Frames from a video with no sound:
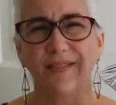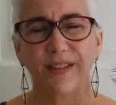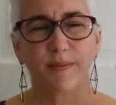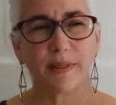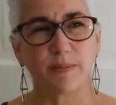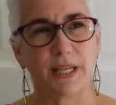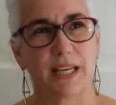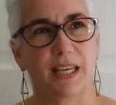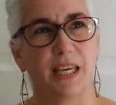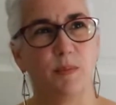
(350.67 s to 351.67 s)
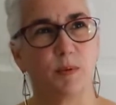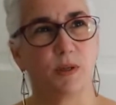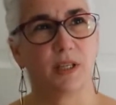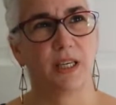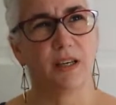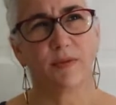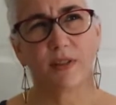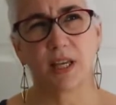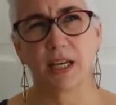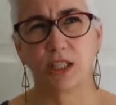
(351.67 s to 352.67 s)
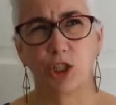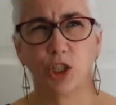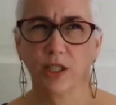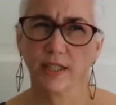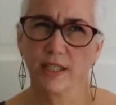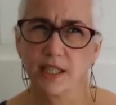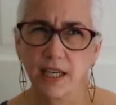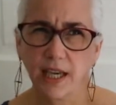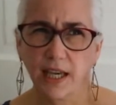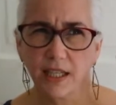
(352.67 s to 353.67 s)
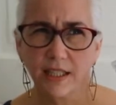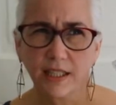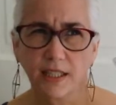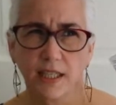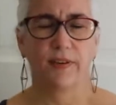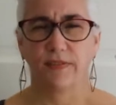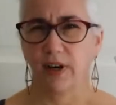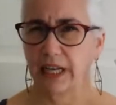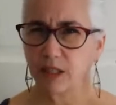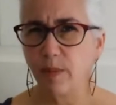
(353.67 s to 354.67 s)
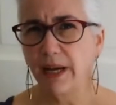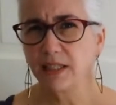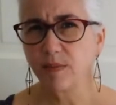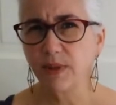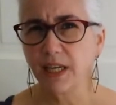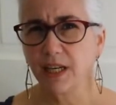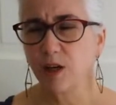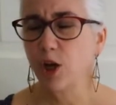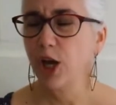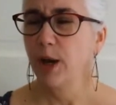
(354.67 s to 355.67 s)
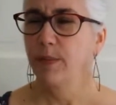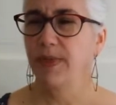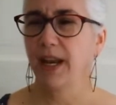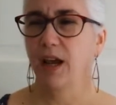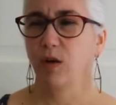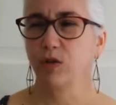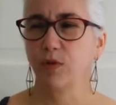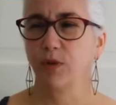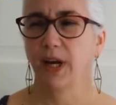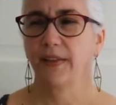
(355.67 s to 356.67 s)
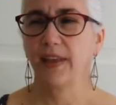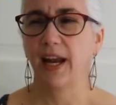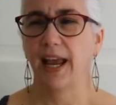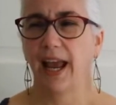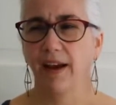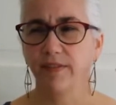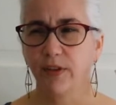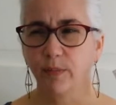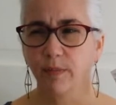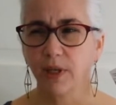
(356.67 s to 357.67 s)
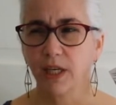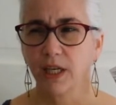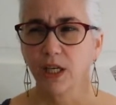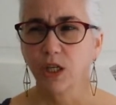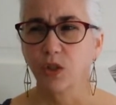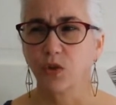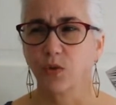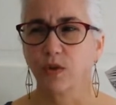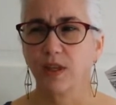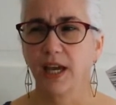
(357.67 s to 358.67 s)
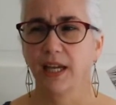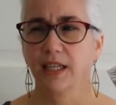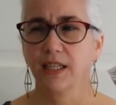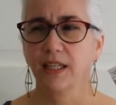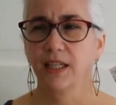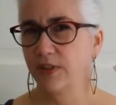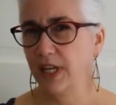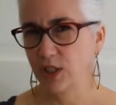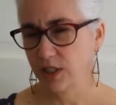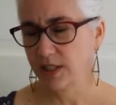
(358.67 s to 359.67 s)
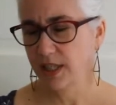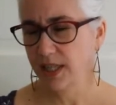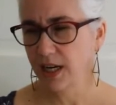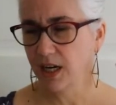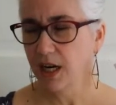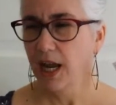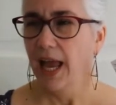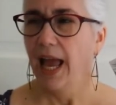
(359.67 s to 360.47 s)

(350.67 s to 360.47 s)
Sometimes I keep gifts like just in case if I forget to buy something, but then I also forget that I have them. So then they just sit there.